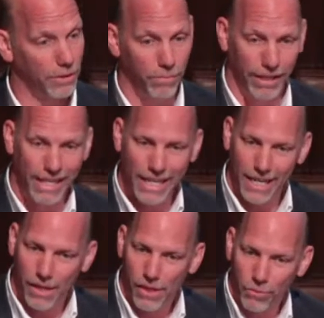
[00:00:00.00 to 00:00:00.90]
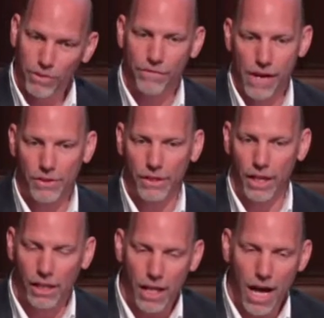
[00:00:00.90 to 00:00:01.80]
But we found that a
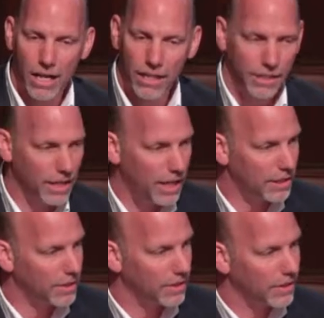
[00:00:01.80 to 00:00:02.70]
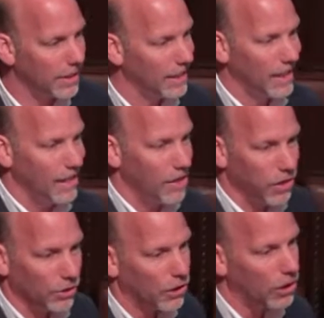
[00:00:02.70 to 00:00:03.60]
lot of these cases,
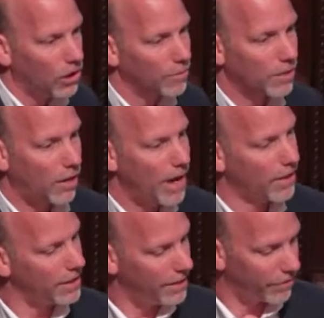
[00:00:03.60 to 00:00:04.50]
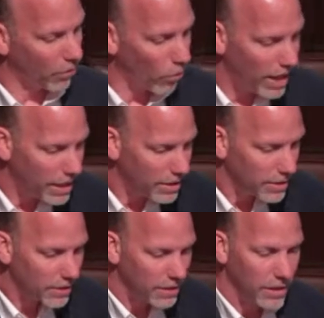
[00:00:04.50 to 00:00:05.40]
those alarms come out in different ways.